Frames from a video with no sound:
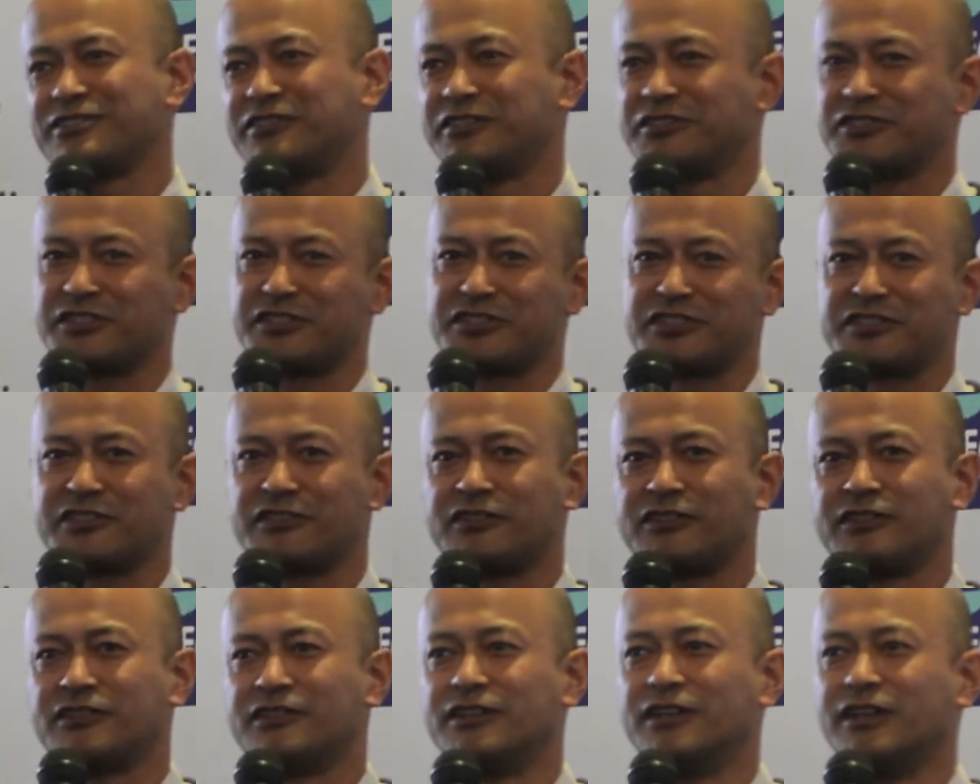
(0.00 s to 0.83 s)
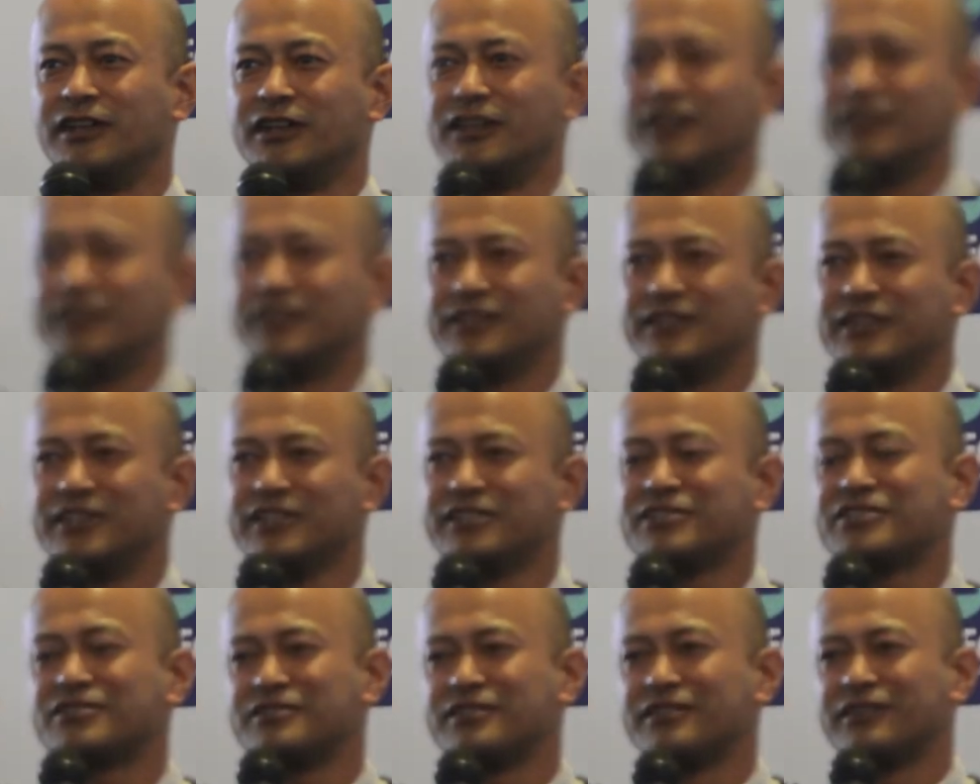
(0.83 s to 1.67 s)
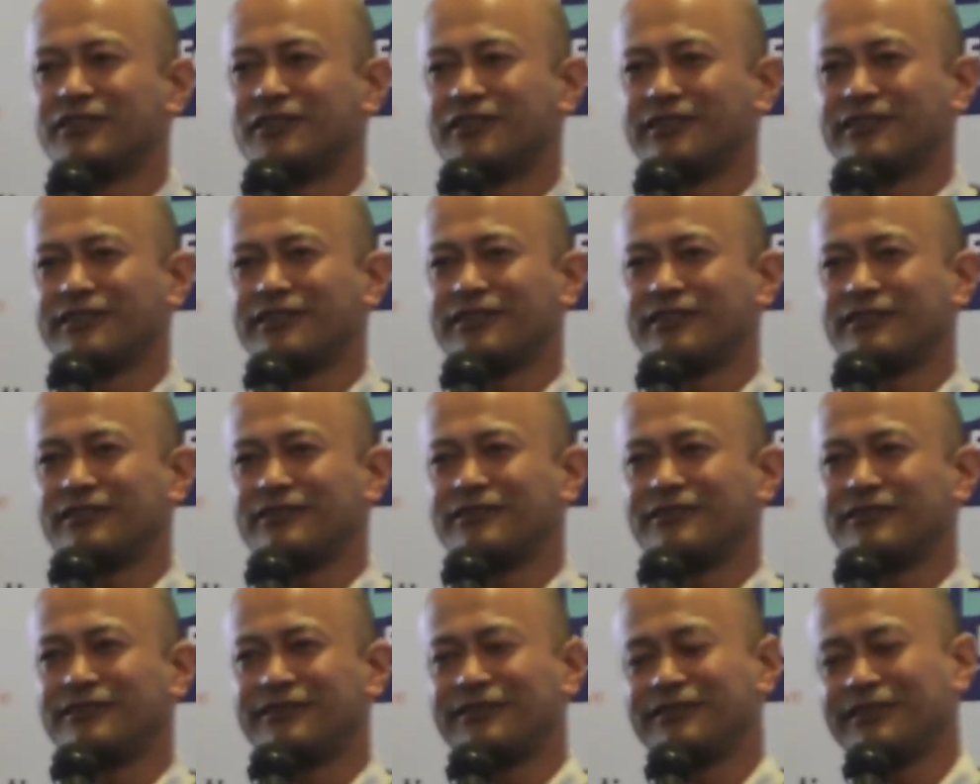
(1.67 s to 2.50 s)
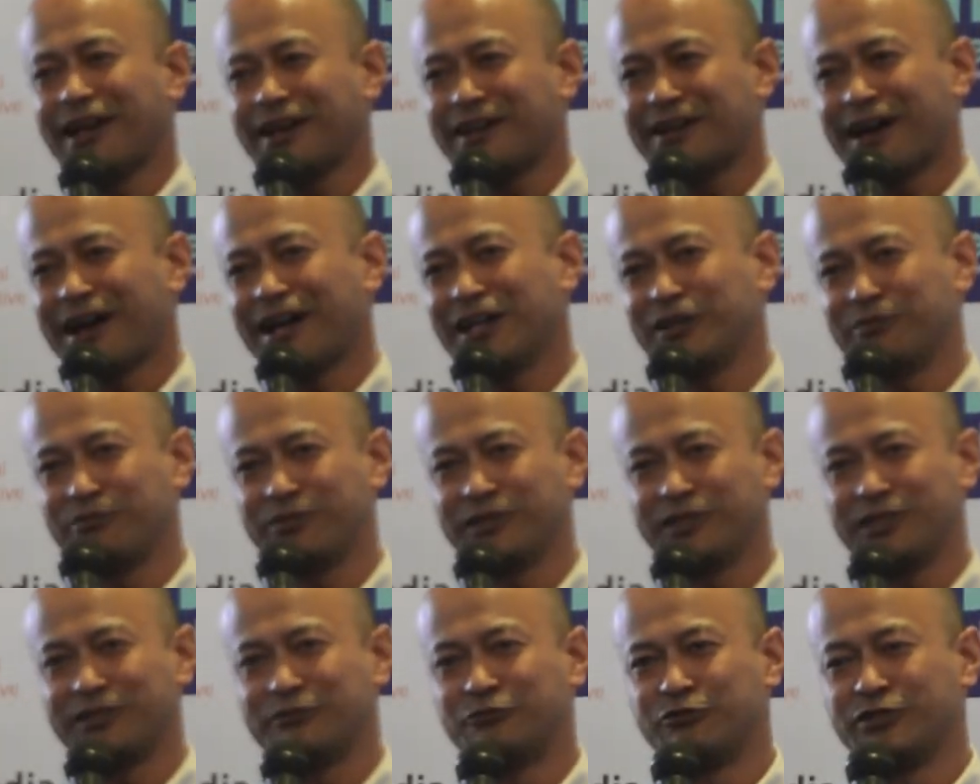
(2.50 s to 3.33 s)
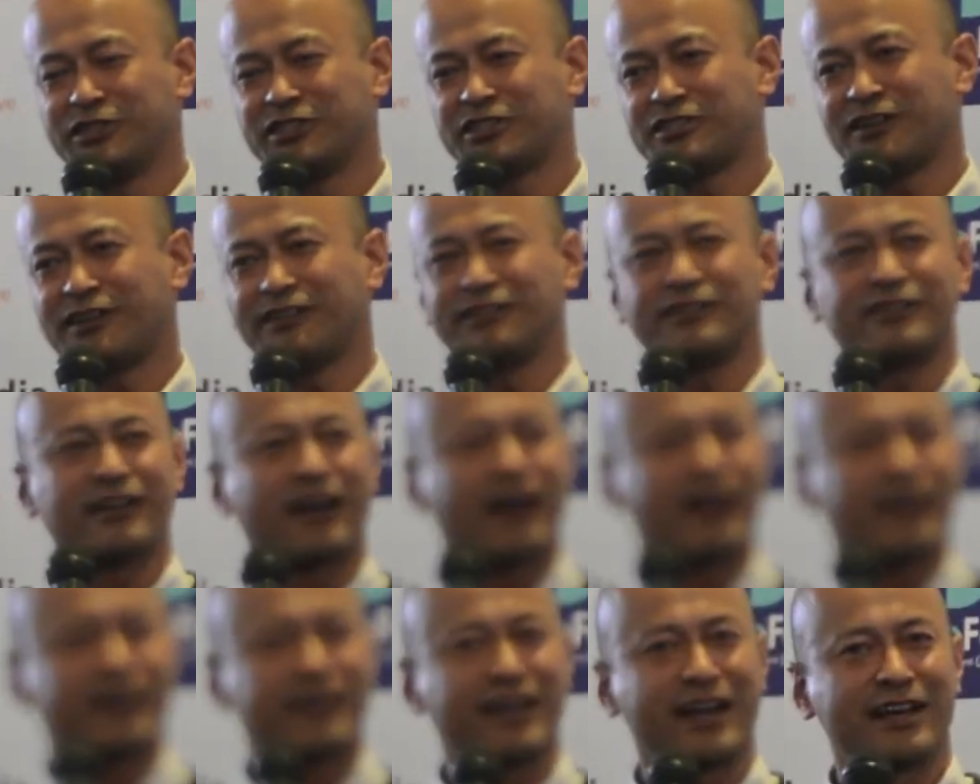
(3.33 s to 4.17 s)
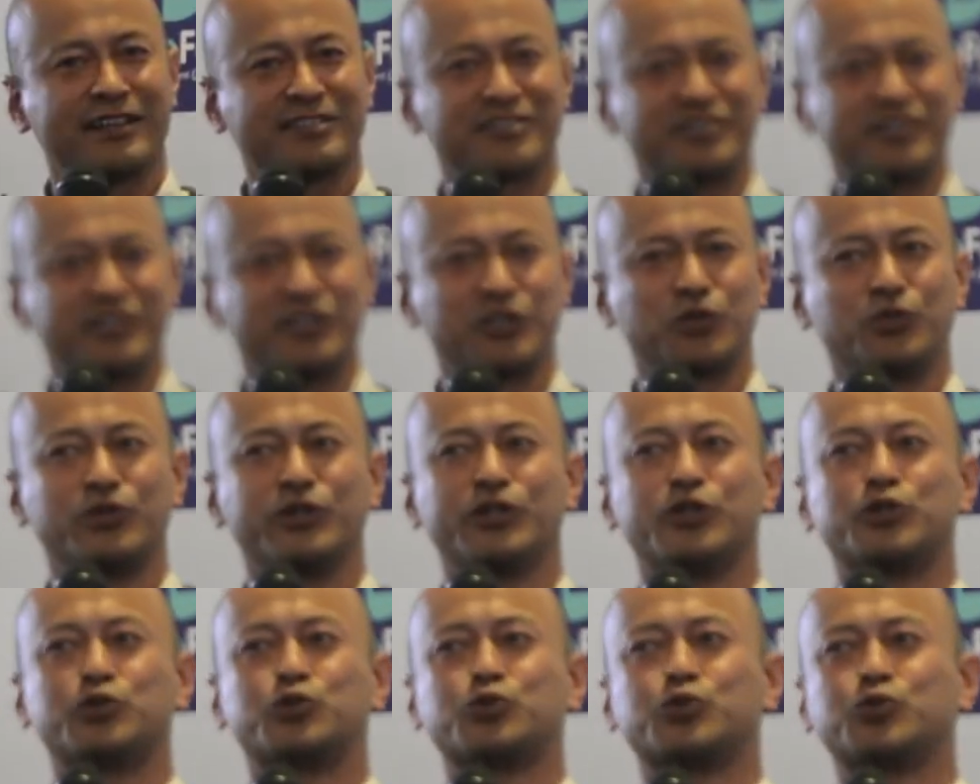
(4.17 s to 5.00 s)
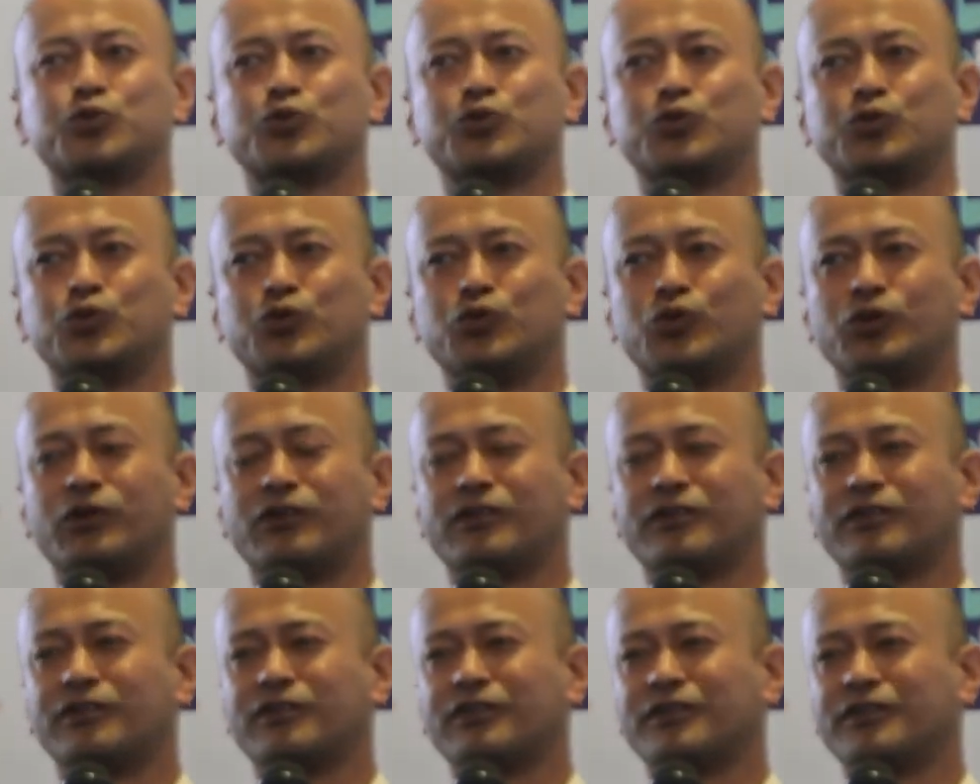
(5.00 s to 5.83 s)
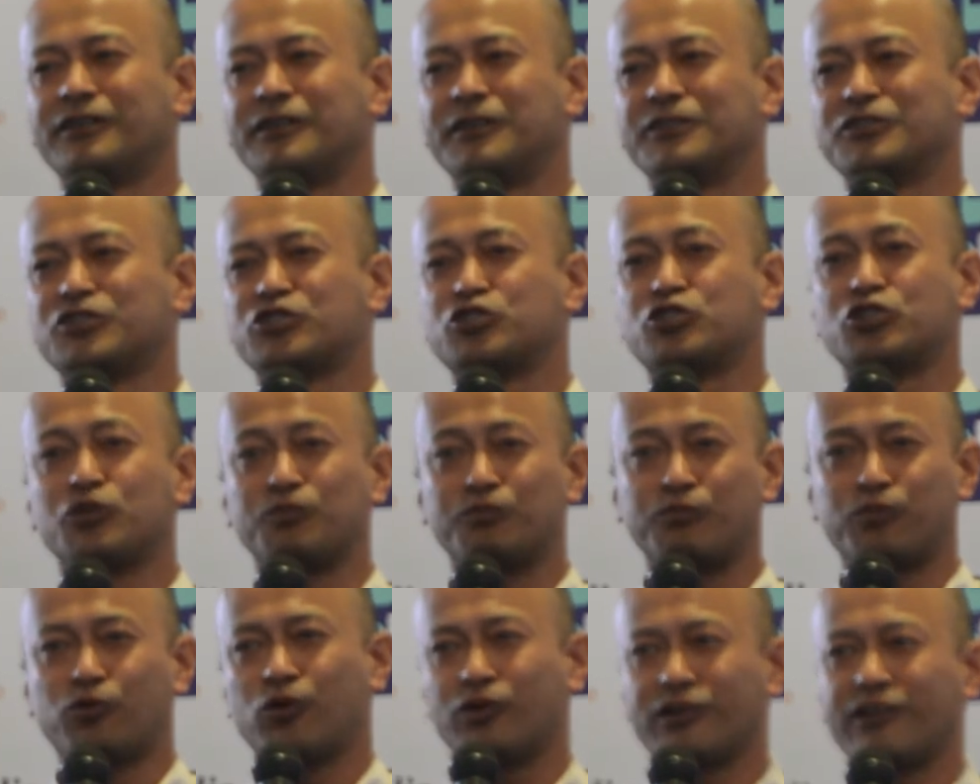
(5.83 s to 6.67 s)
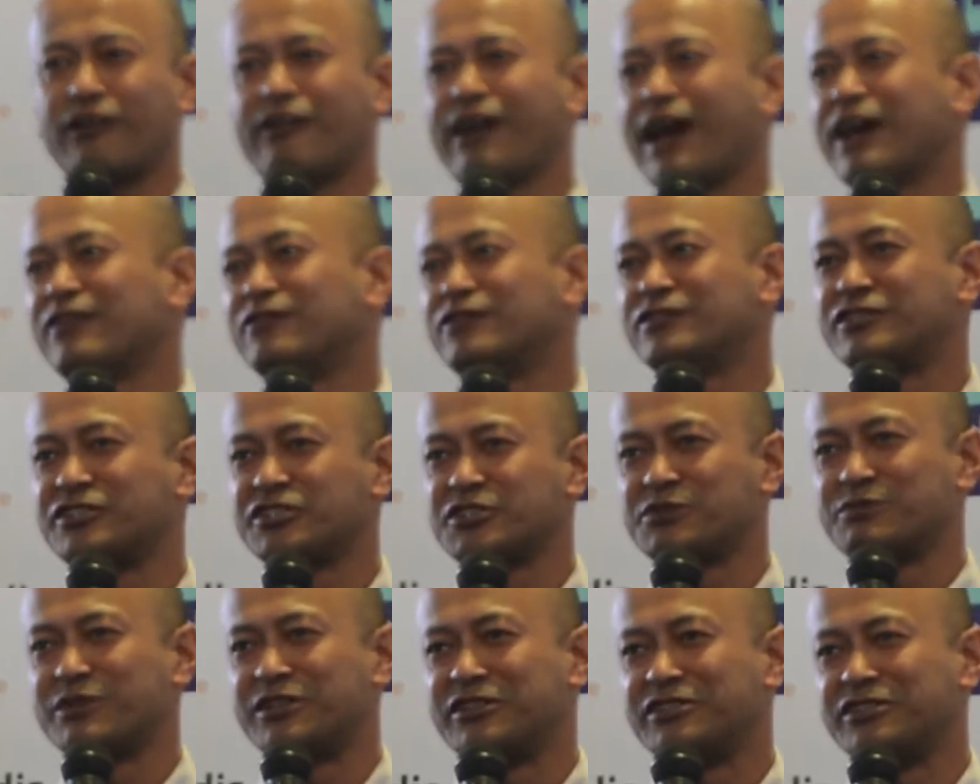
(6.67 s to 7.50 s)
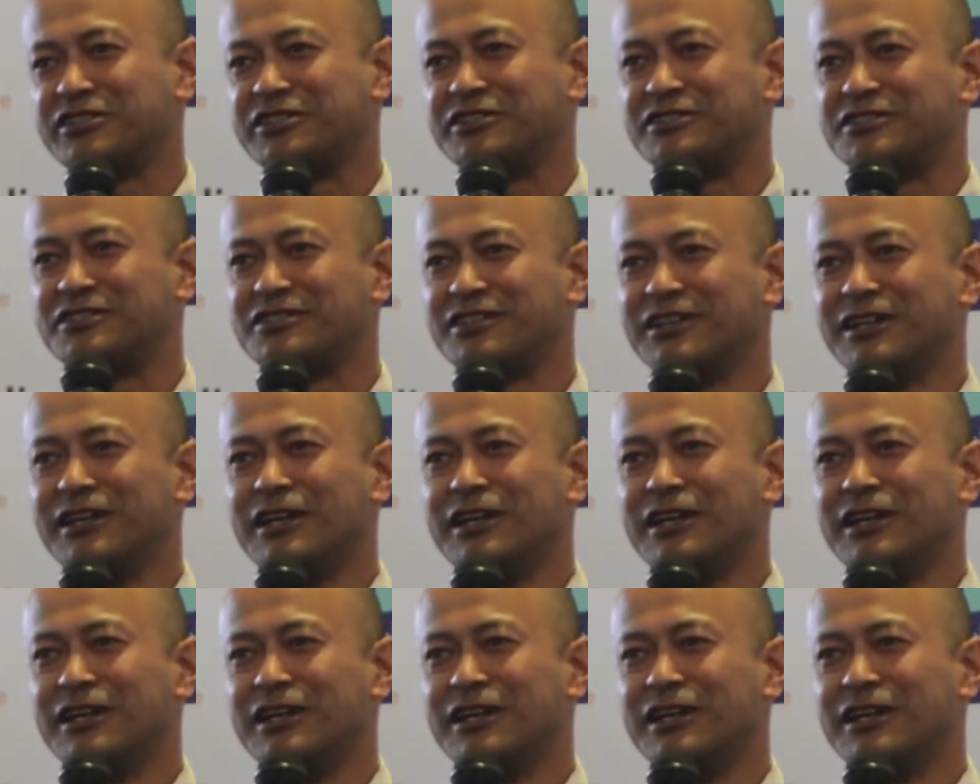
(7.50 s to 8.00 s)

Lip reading: This is still it's like iPay, we started iAds in a way to support our advertisement needs.